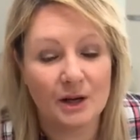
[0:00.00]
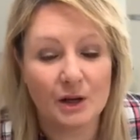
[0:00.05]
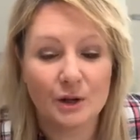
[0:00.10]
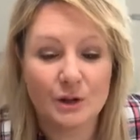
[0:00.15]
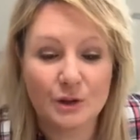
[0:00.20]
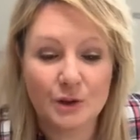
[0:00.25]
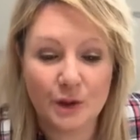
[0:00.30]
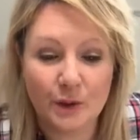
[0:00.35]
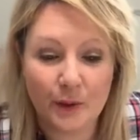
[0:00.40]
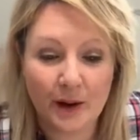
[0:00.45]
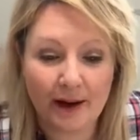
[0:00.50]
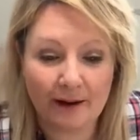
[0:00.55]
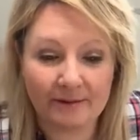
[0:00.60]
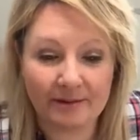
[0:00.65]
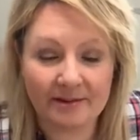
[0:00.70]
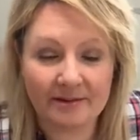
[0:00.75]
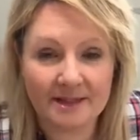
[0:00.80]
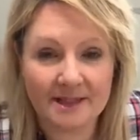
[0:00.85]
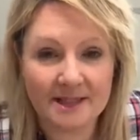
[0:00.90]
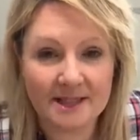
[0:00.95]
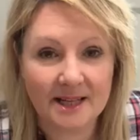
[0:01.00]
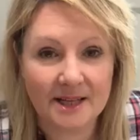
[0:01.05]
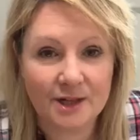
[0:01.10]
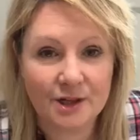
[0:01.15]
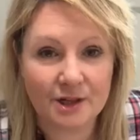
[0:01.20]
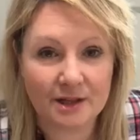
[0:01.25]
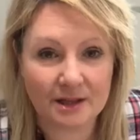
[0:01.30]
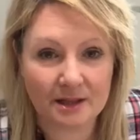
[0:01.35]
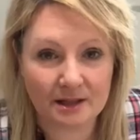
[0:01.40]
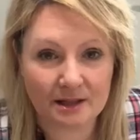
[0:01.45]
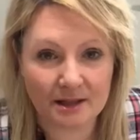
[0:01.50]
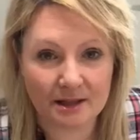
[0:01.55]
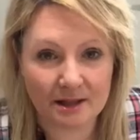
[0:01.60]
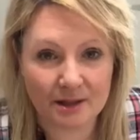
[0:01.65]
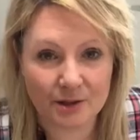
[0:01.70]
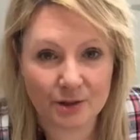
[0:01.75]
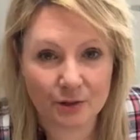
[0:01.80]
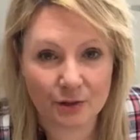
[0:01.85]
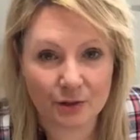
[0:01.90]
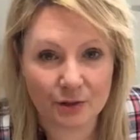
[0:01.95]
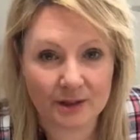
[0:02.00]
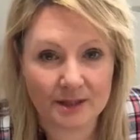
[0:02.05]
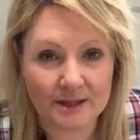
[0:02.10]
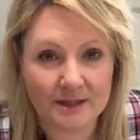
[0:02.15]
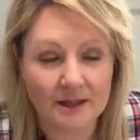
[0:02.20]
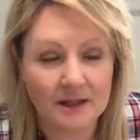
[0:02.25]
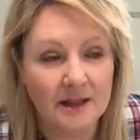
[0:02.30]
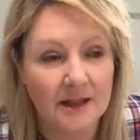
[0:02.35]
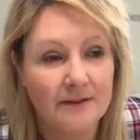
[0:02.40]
So have your intention in the initial crystal.